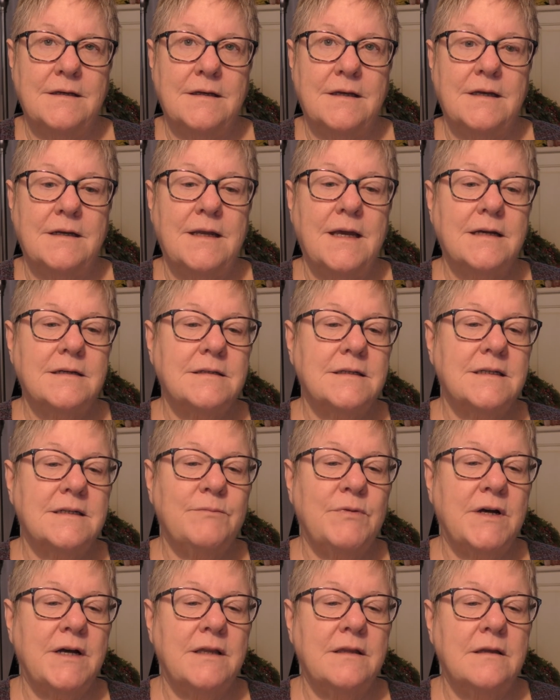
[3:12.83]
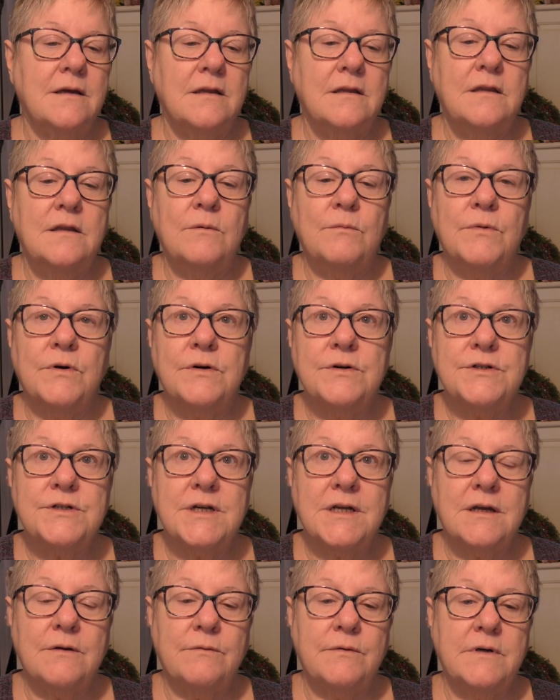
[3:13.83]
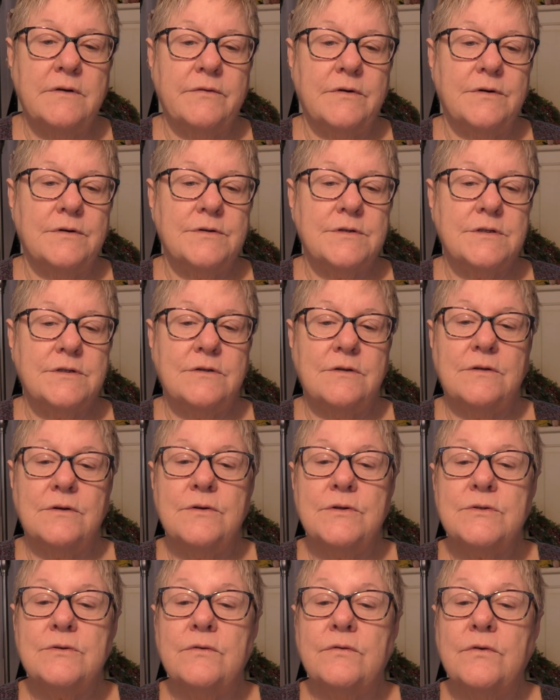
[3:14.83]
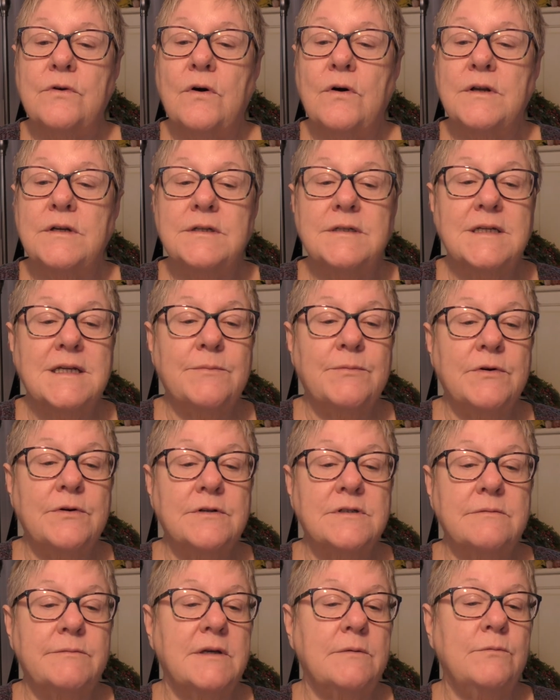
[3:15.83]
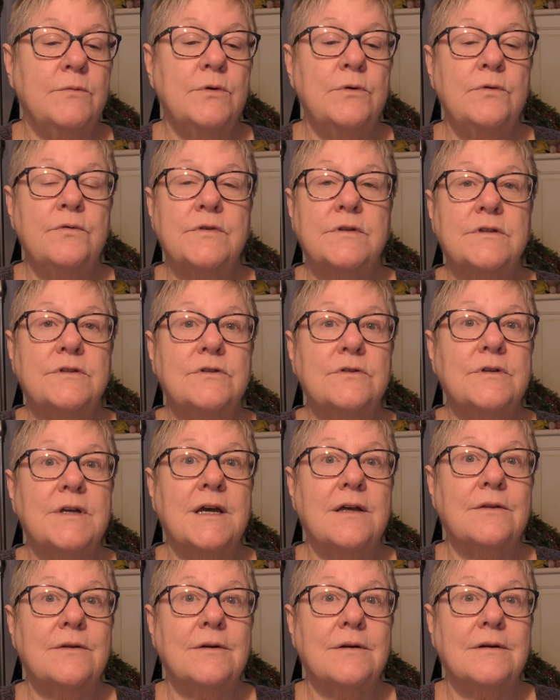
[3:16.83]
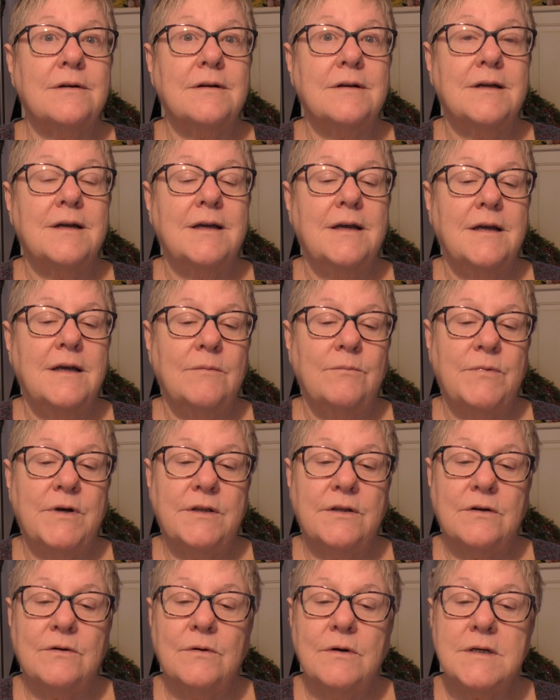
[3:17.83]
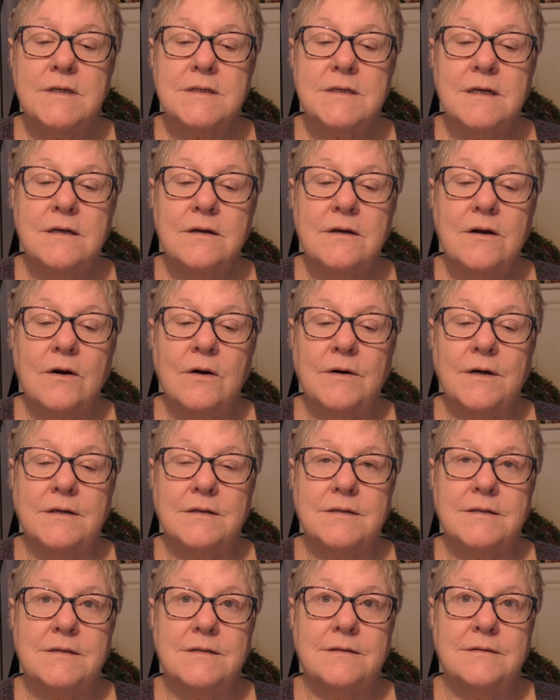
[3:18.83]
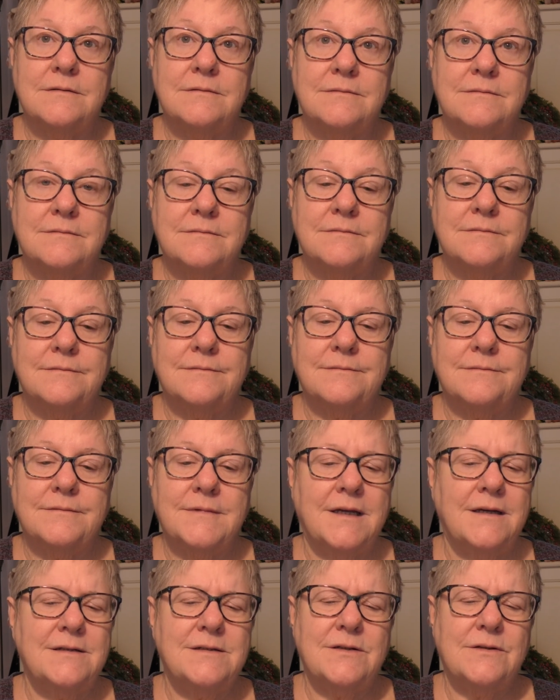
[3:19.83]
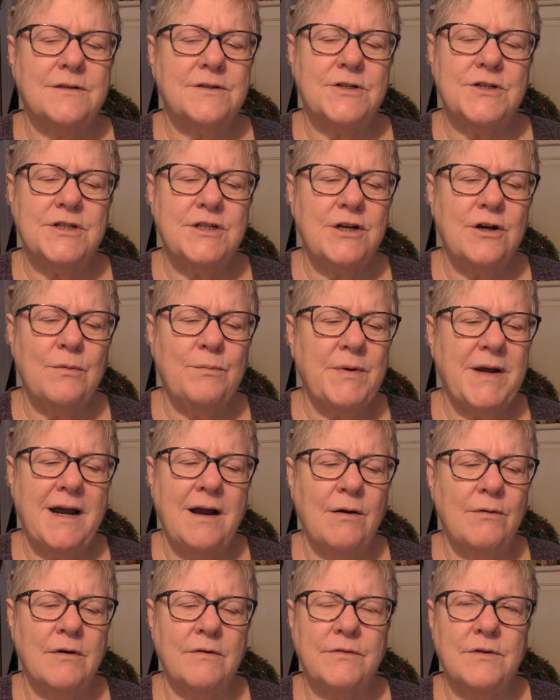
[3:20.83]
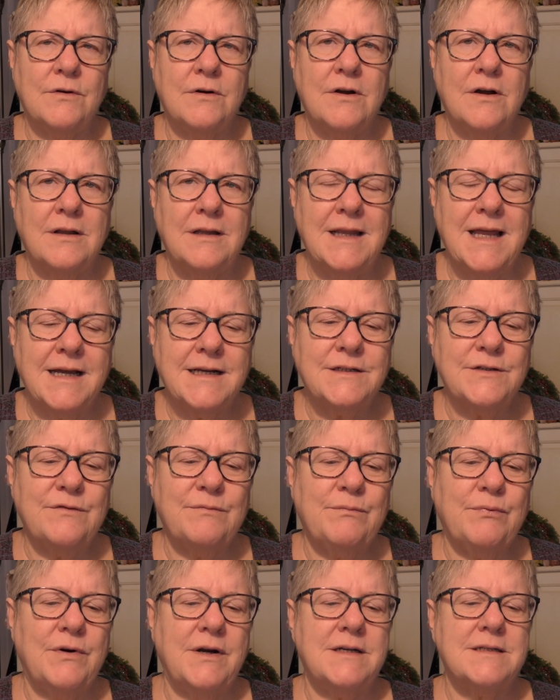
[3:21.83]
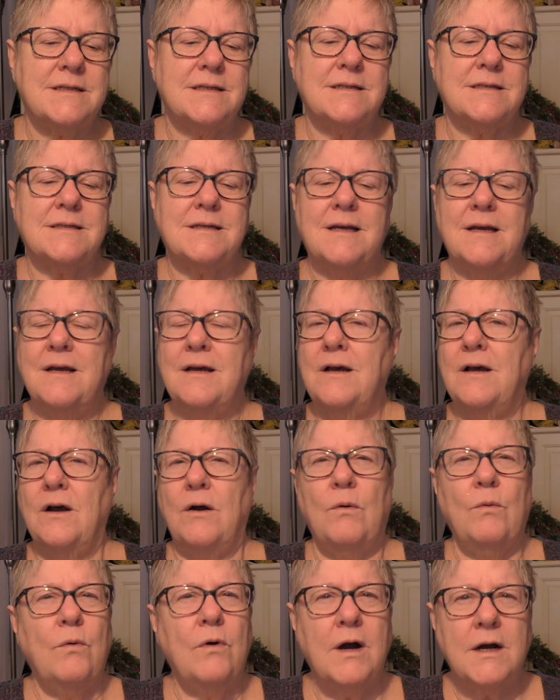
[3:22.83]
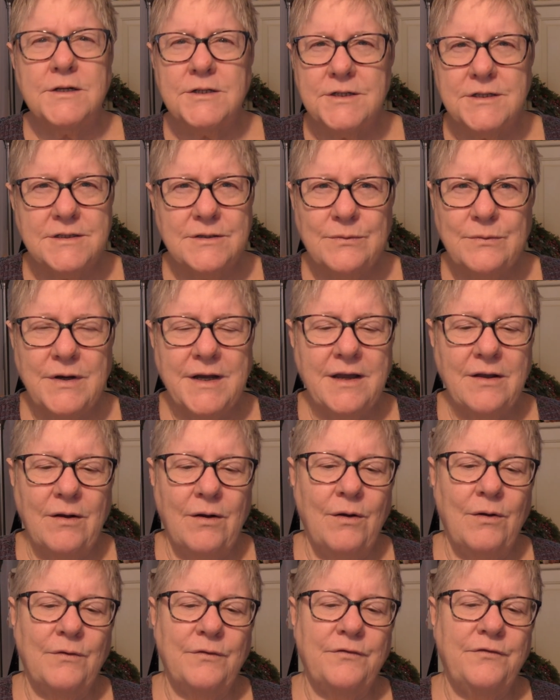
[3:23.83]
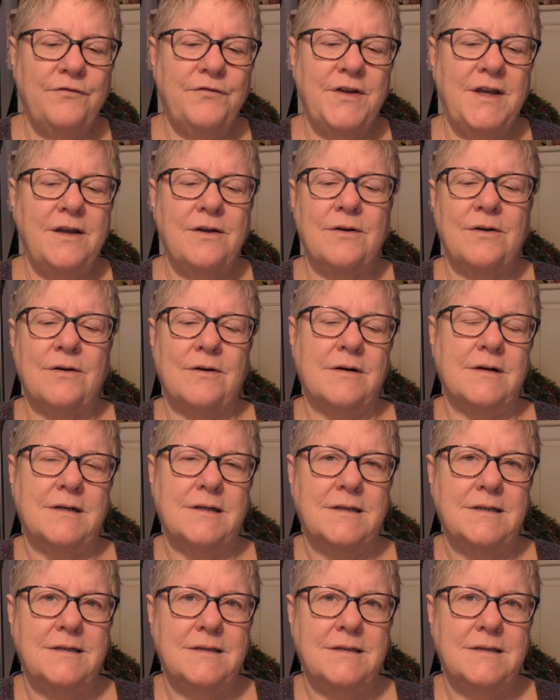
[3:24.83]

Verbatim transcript: Connected by the merging rivers to those who have gone deeper to be moved together by the crossing currents until the sheer power of their collective presence washes away all fear